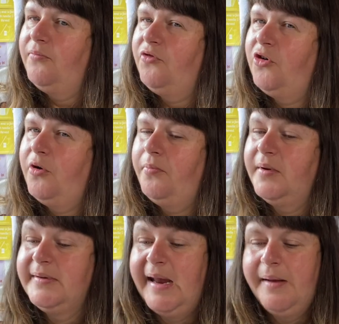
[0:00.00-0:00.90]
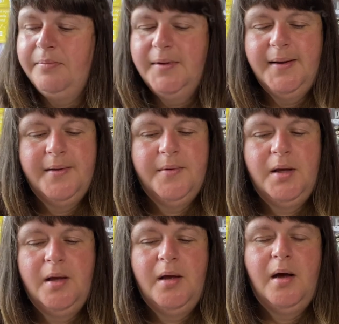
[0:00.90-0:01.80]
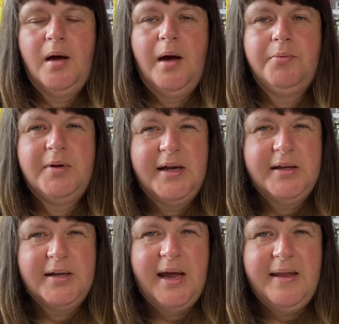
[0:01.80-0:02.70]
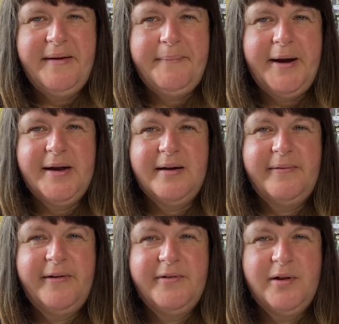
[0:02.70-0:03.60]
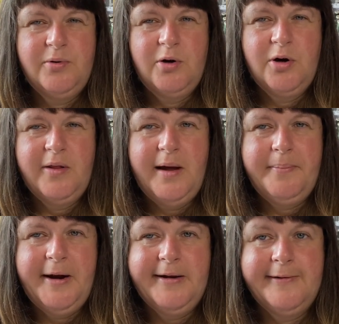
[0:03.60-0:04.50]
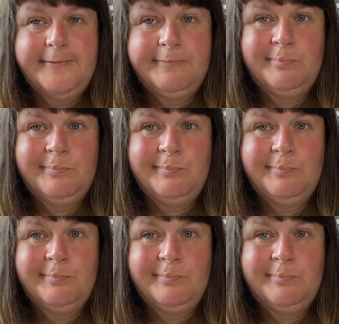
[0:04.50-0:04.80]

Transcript: From Named. I would like to get that pattern. I've still not got that pattern.